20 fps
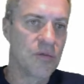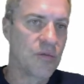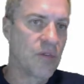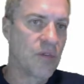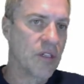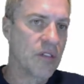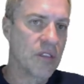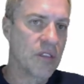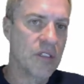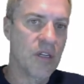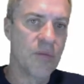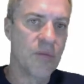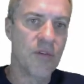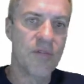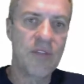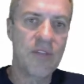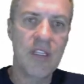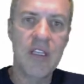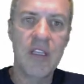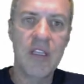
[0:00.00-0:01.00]
whether it's the number
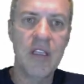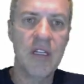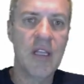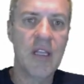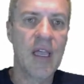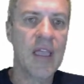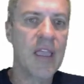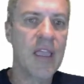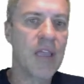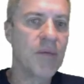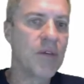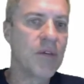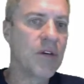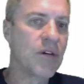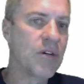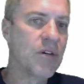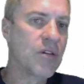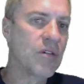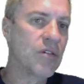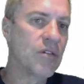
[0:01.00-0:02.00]
of teeth,
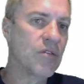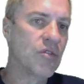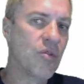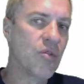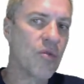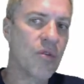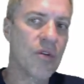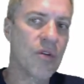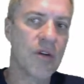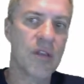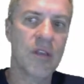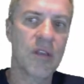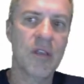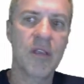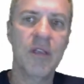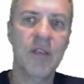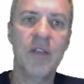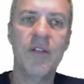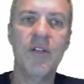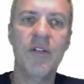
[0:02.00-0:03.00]
diameter, torque,
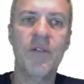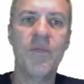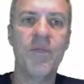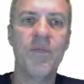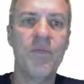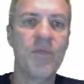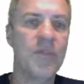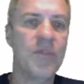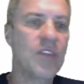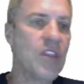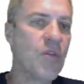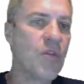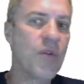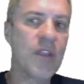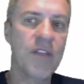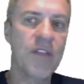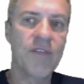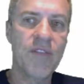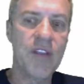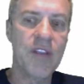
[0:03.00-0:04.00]
then we
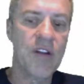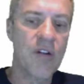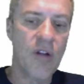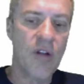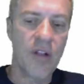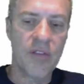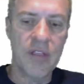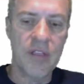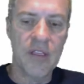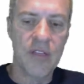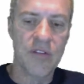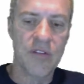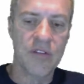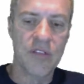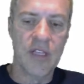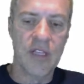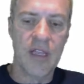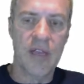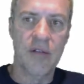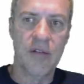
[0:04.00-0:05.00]
can figure all the
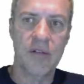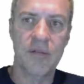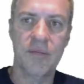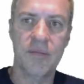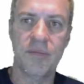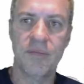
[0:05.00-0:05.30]
others out.